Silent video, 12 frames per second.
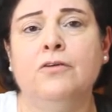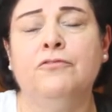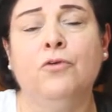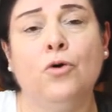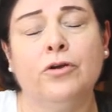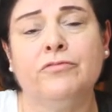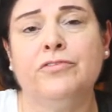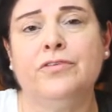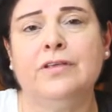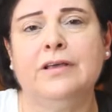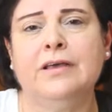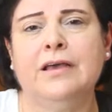Fourth,
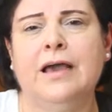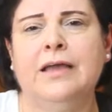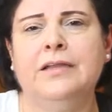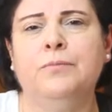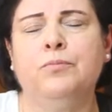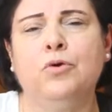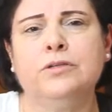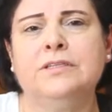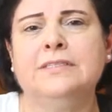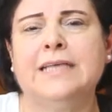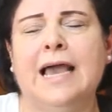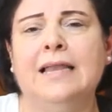an
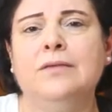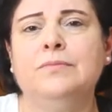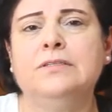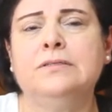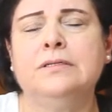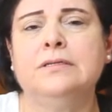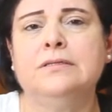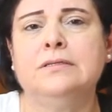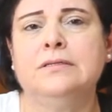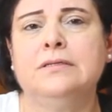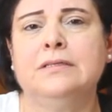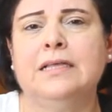important element
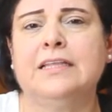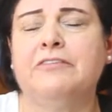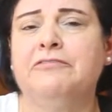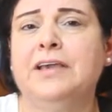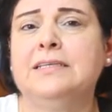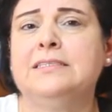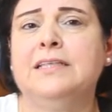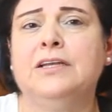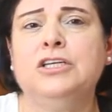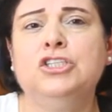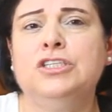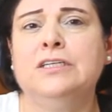that affects the
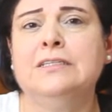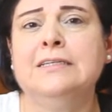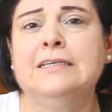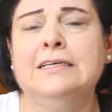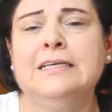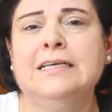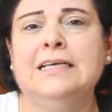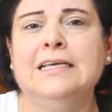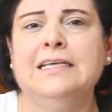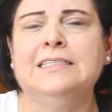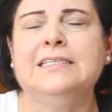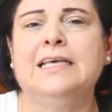region
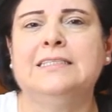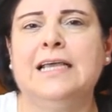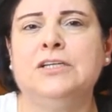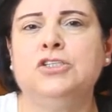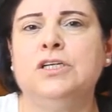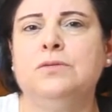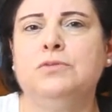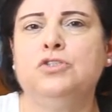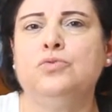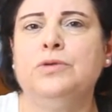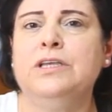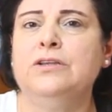is the tension
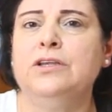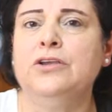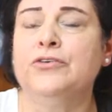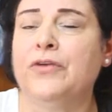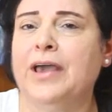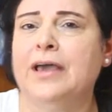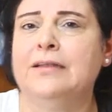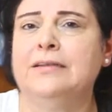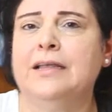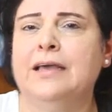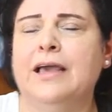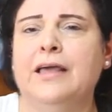between
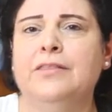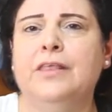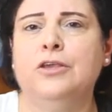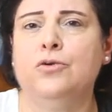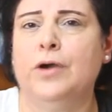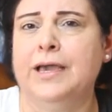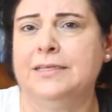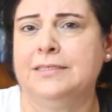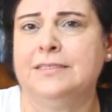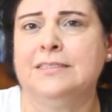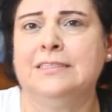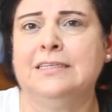Iran and the
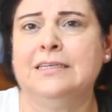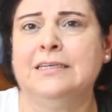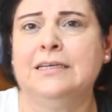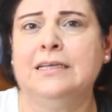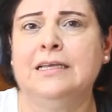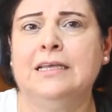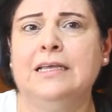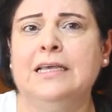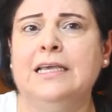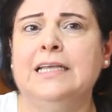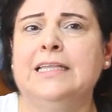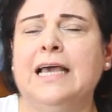US.
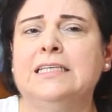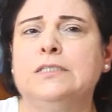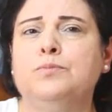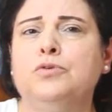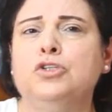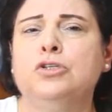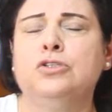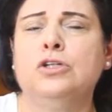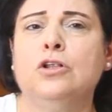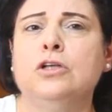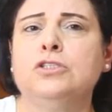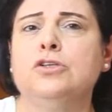It has pushed
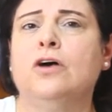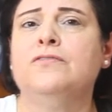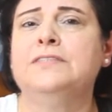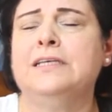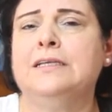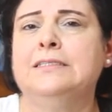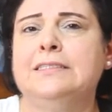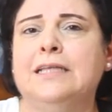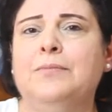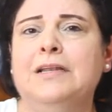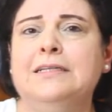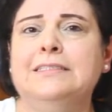lots of
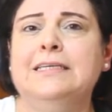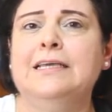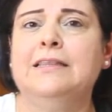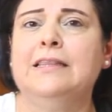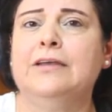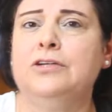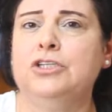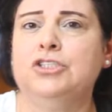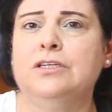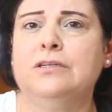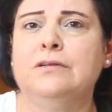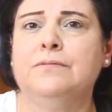instability in the
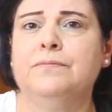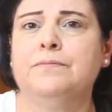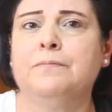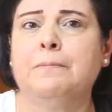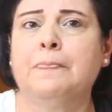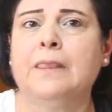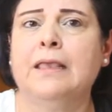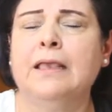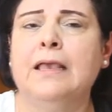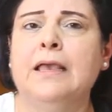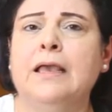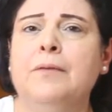region,
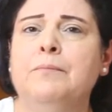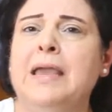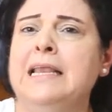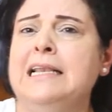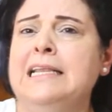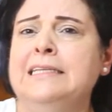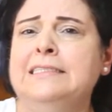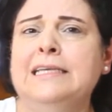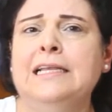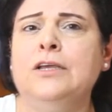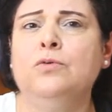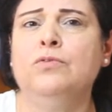mainly
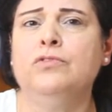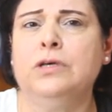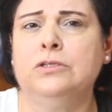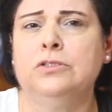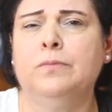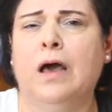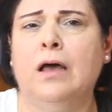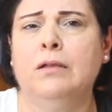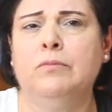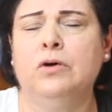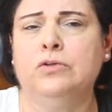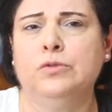dealing with
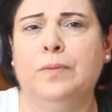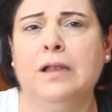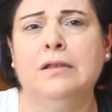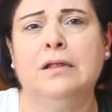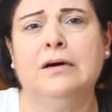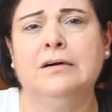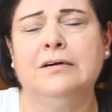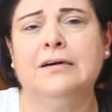Hezbollah